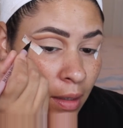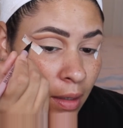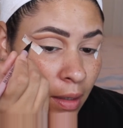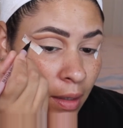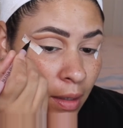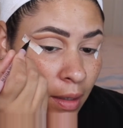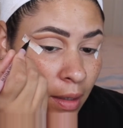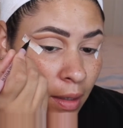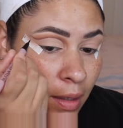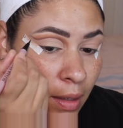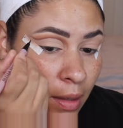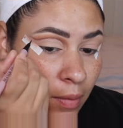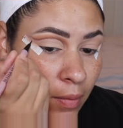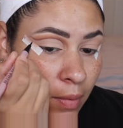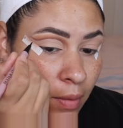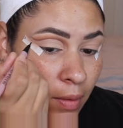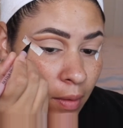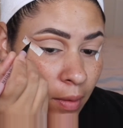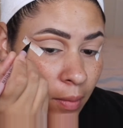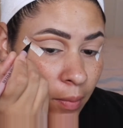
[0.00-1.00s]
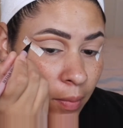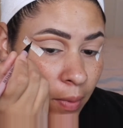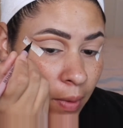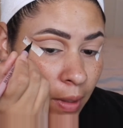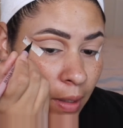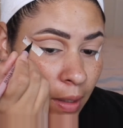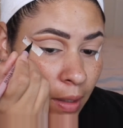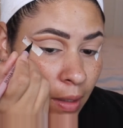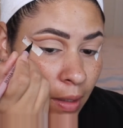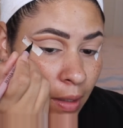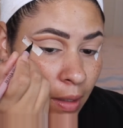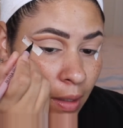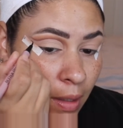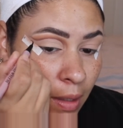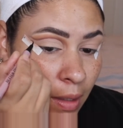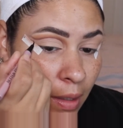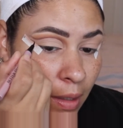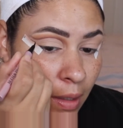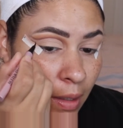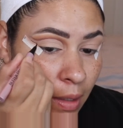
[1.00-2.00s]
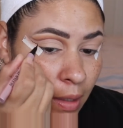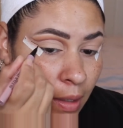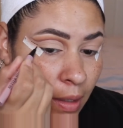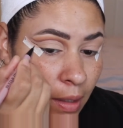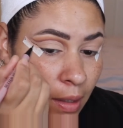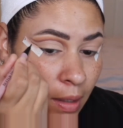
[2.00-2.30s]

and I'm just going to bring it in.